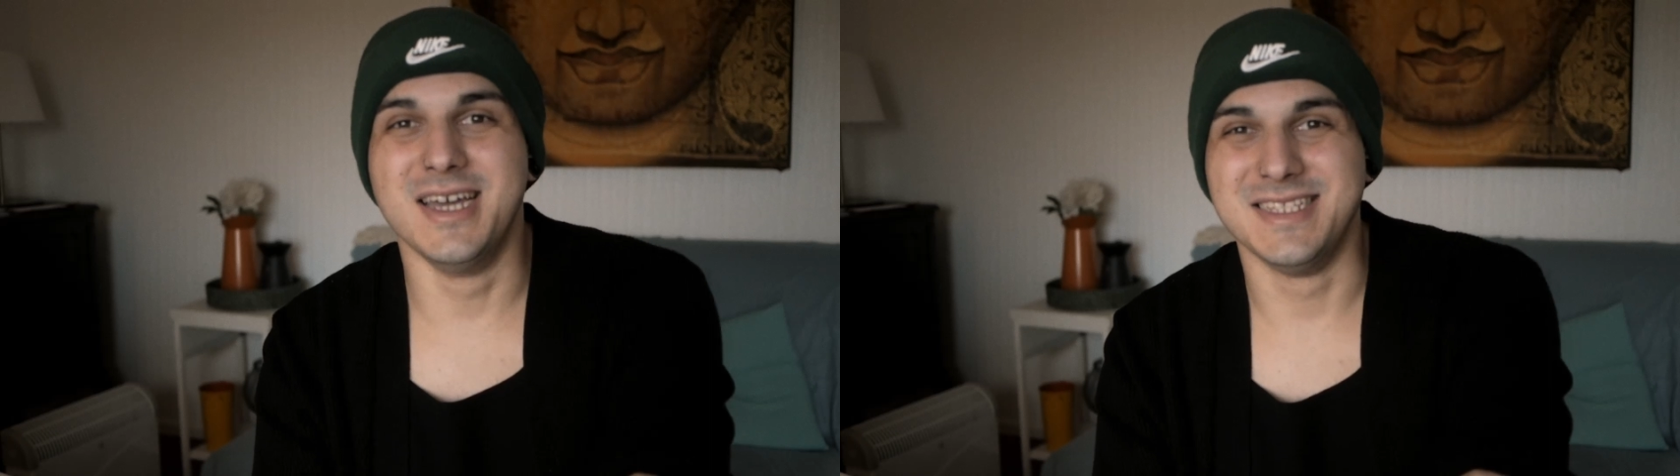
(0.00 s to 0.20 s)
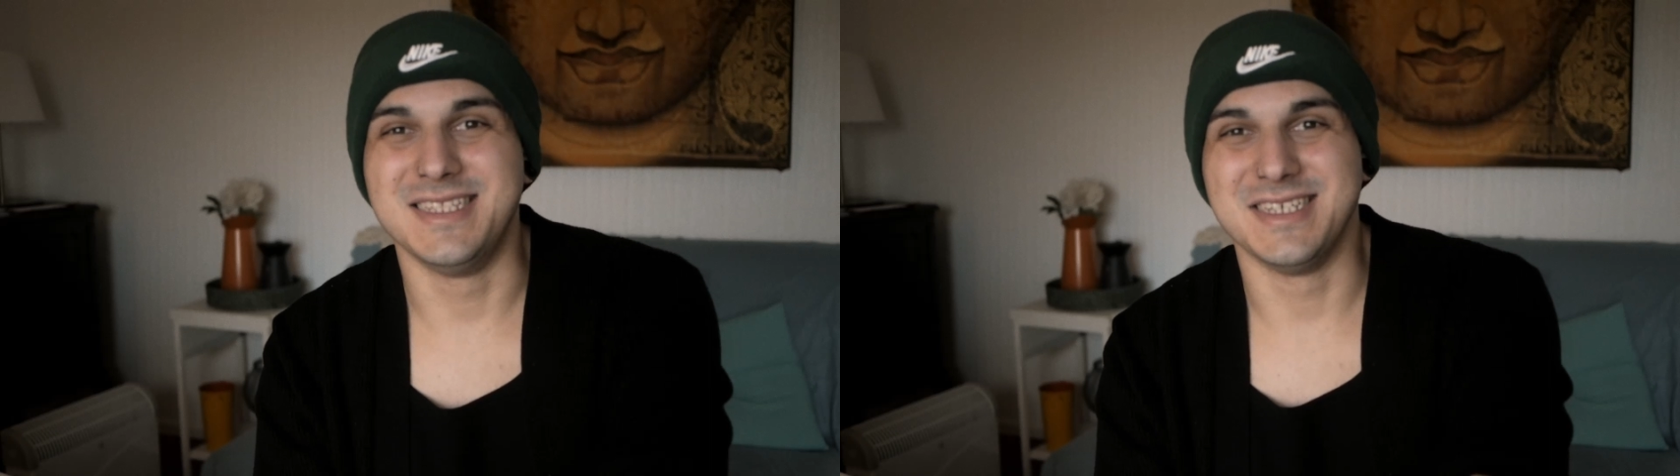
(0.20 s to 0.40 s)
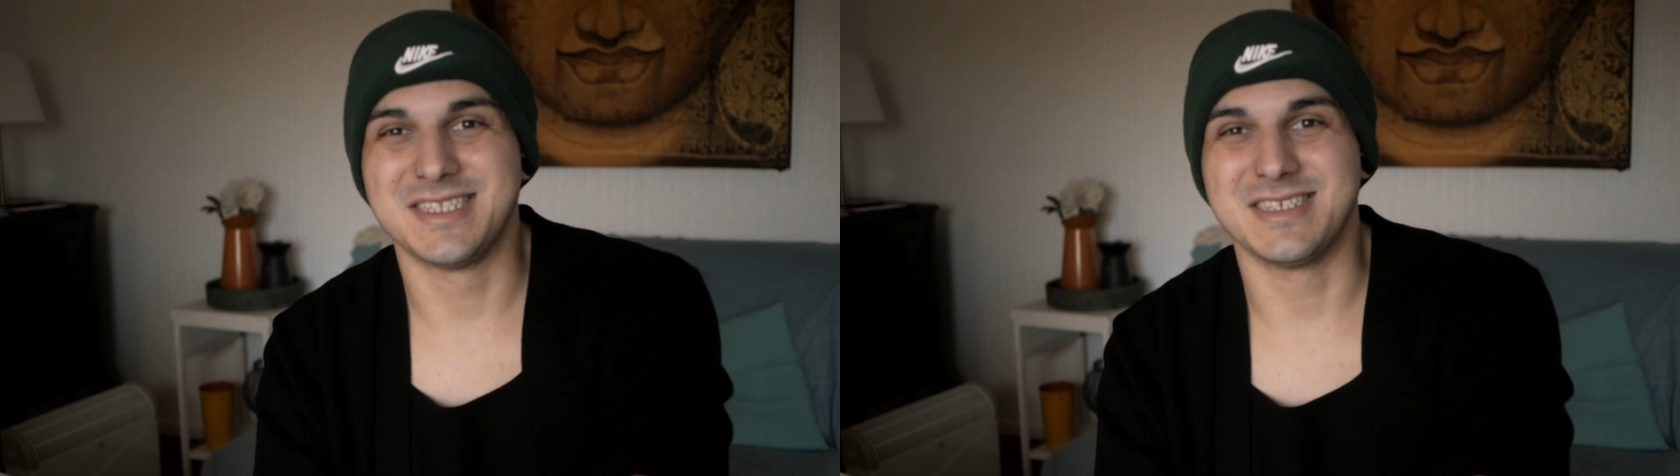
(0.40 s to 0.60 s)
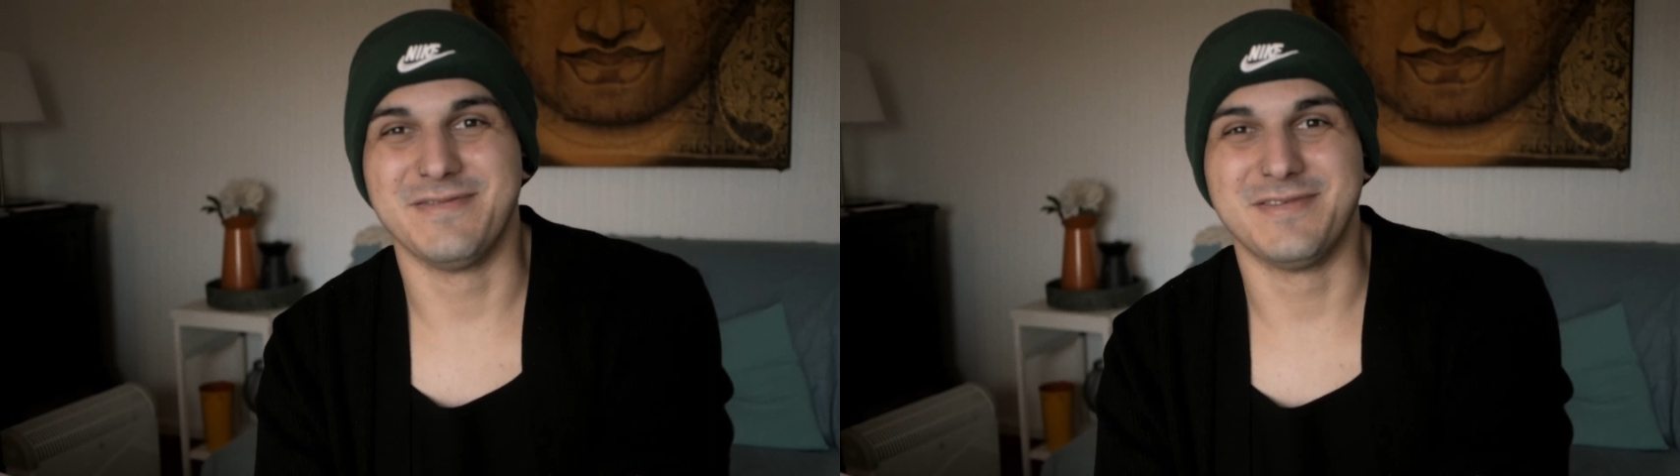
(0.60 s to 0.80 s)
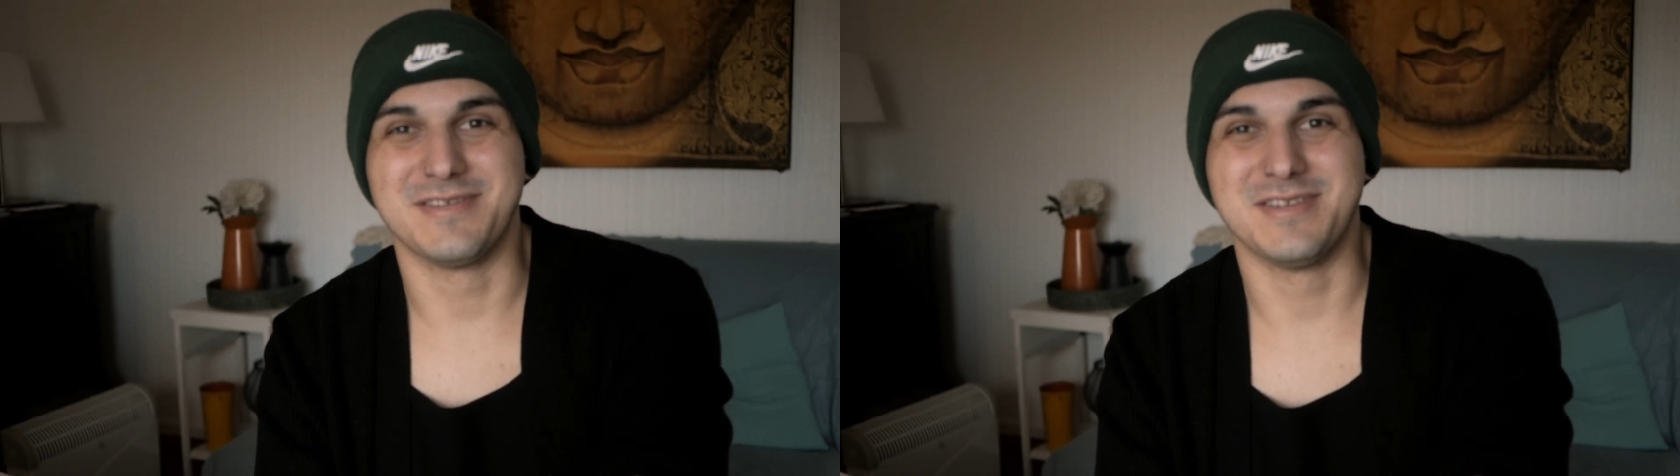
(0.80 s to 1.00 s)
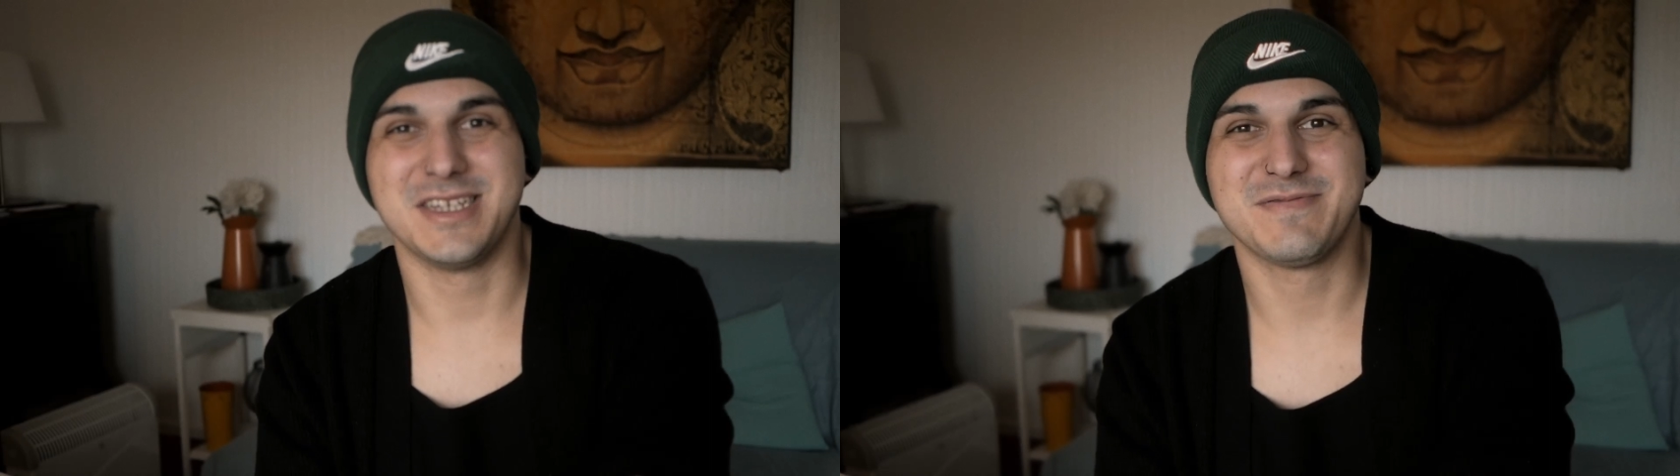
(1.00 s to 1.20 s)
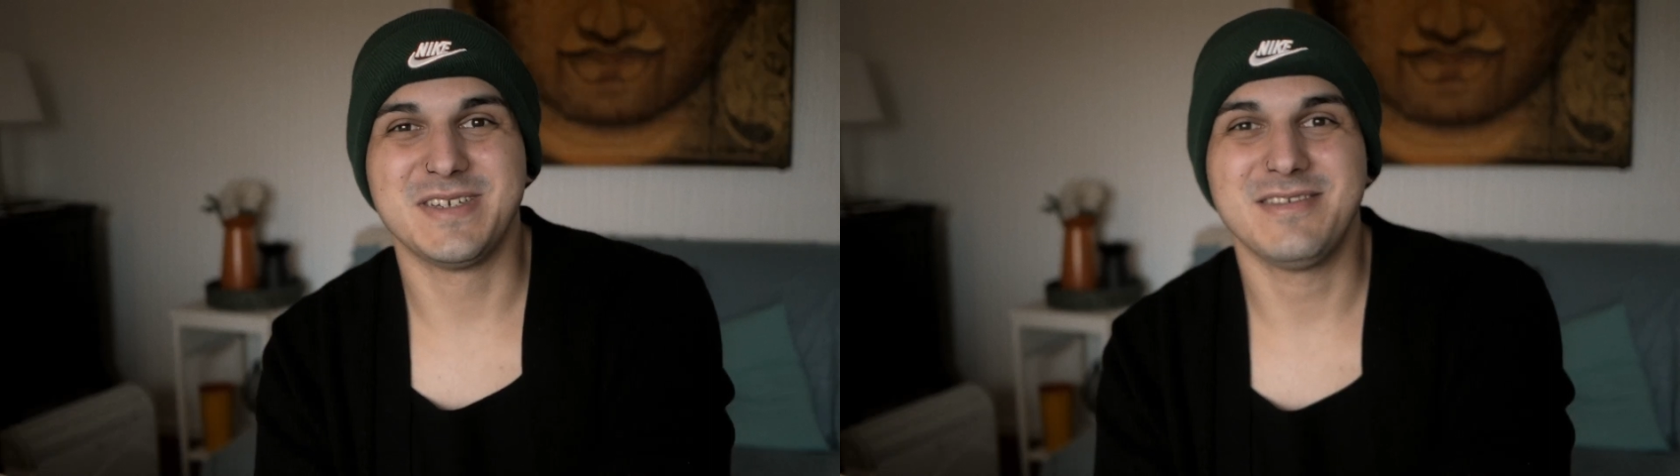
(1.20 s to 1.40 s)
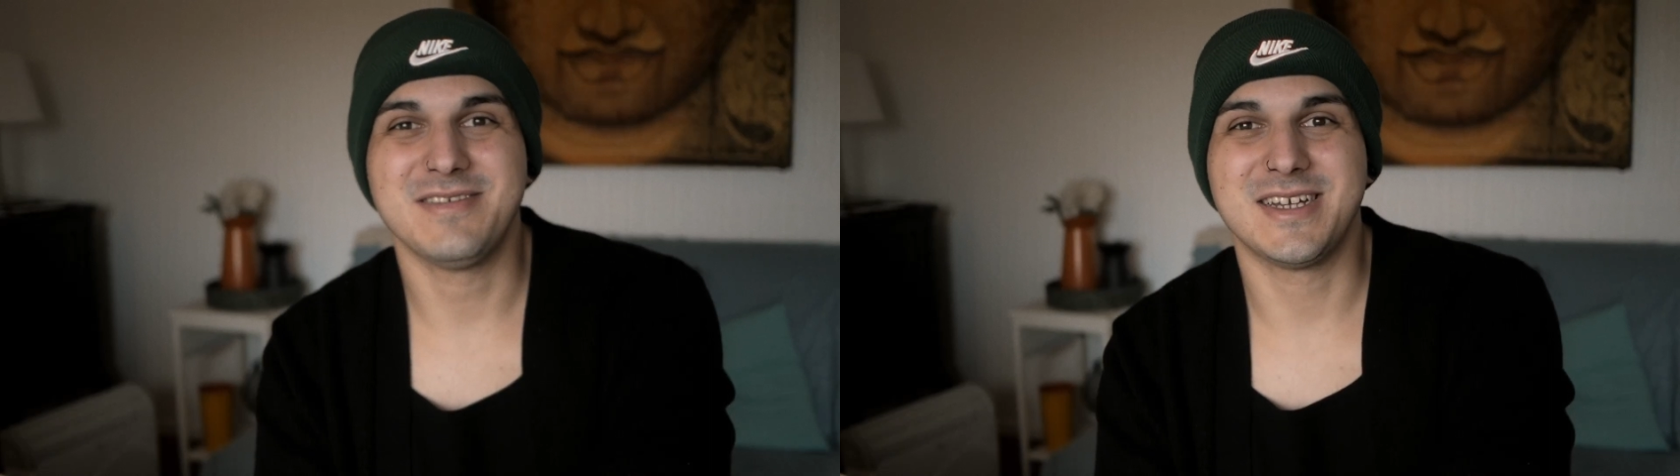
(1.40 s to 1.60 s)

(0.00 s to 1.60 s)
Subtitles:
this for today's video,